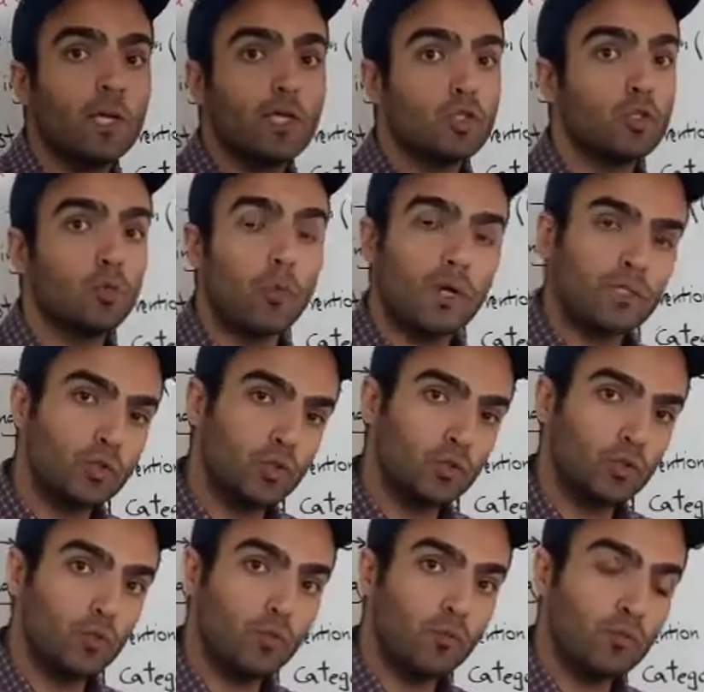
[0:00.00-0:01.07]
So what
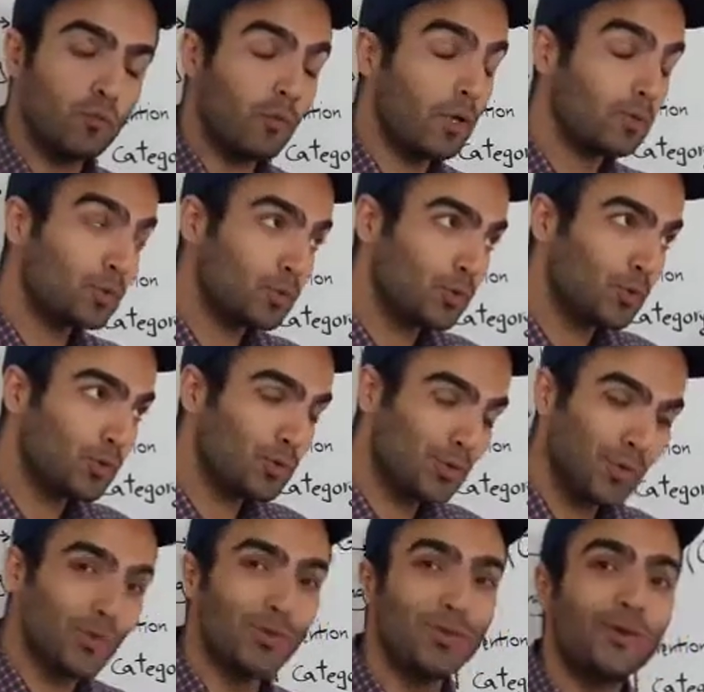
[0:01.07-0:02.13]
to
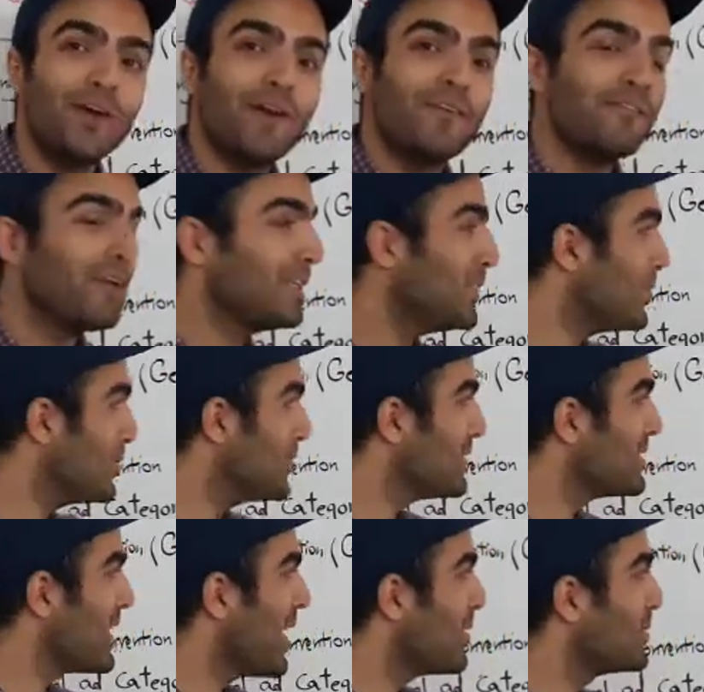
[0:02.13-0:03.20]
do when you
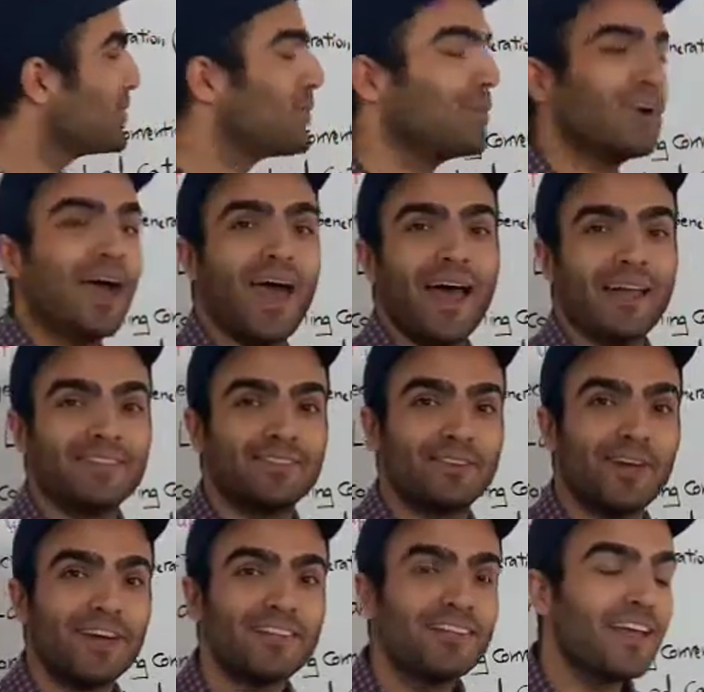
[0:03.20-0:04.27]
reach out to your ad,
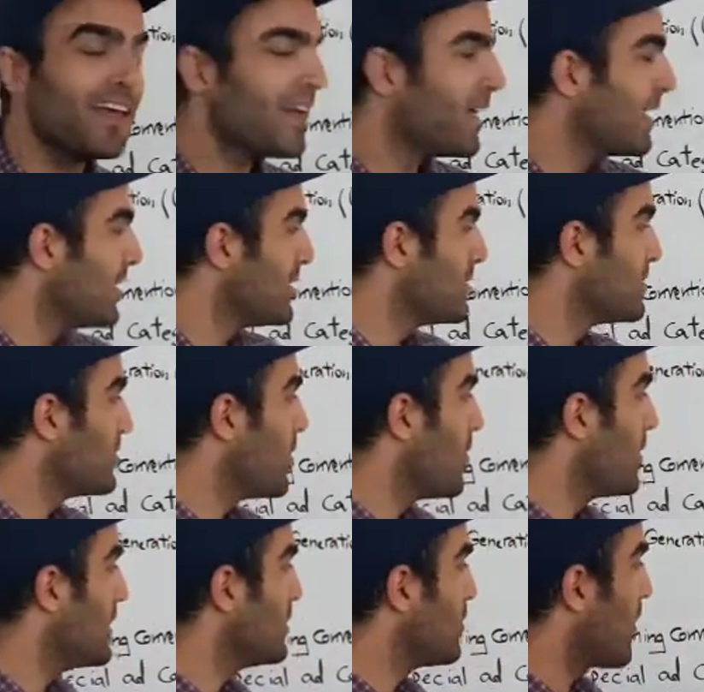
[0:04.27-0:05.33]
right? So
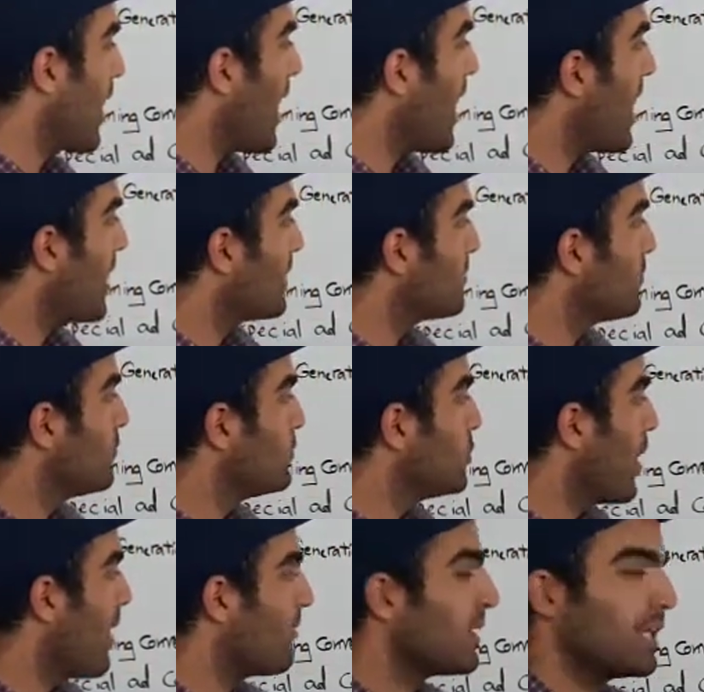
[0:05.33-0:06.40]
in your ad, you
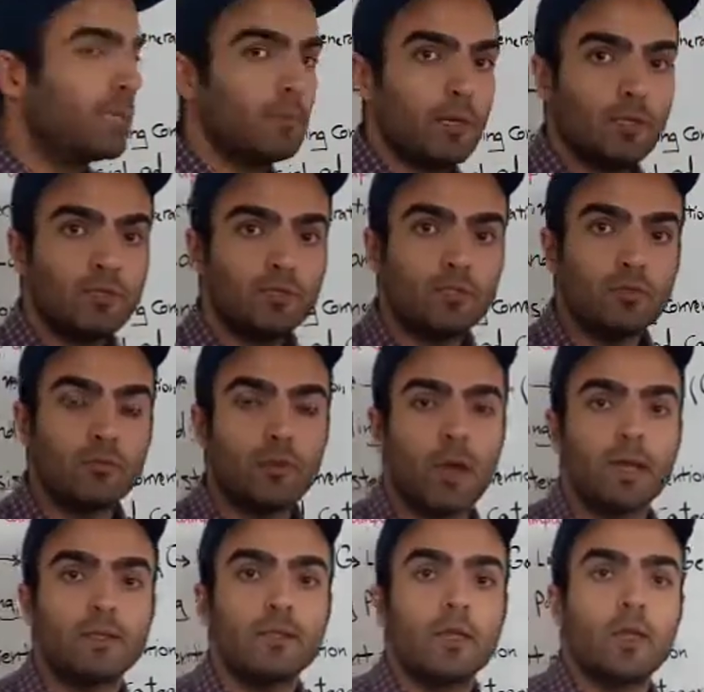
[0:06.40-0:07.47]
have an image,
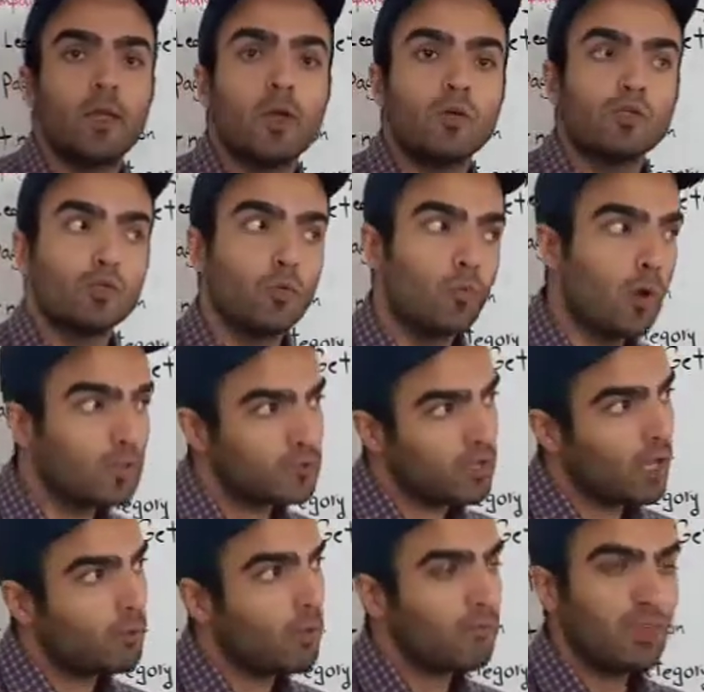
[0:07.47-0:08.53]
right? So what
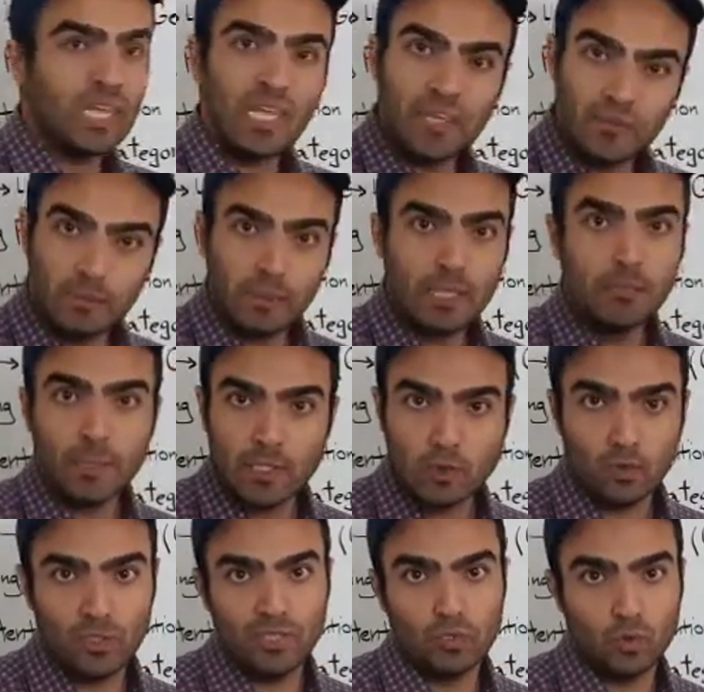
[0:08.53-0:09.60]
type of image
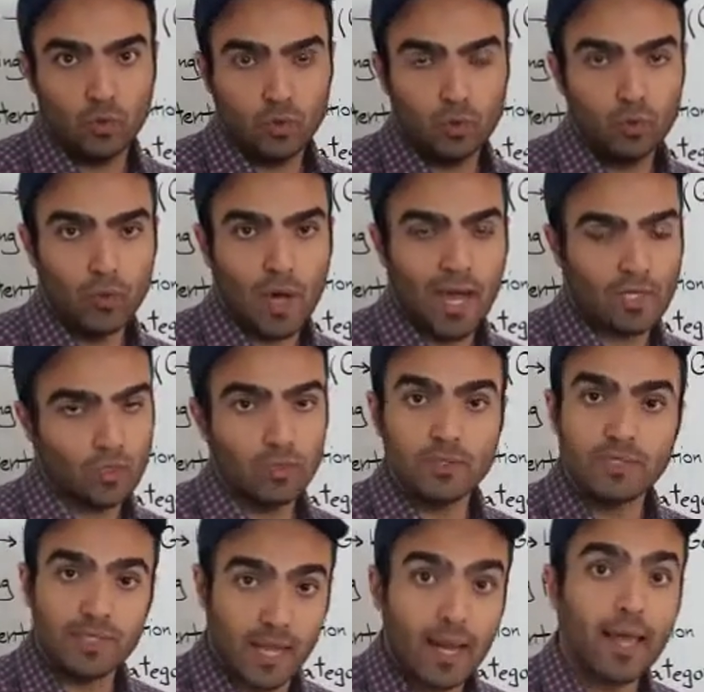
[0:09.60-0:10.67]
you need to actually
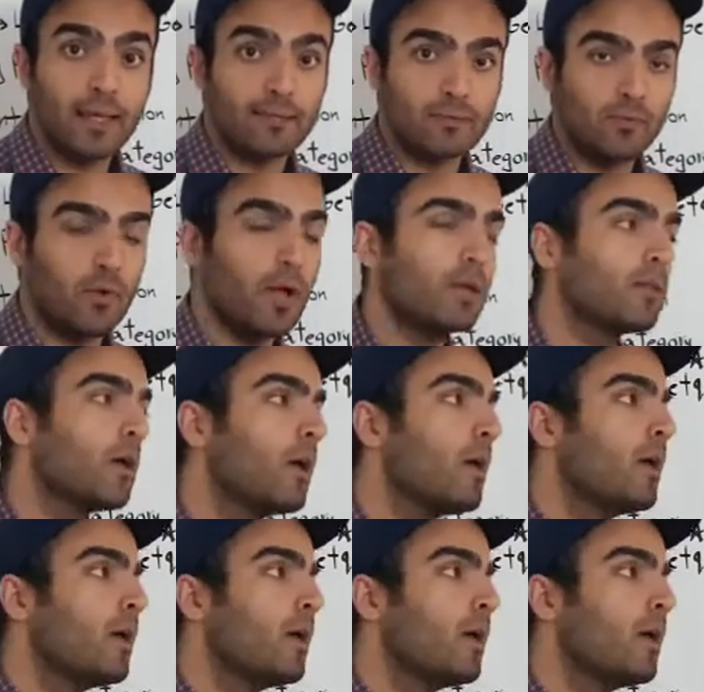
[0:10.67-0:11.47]
select, right?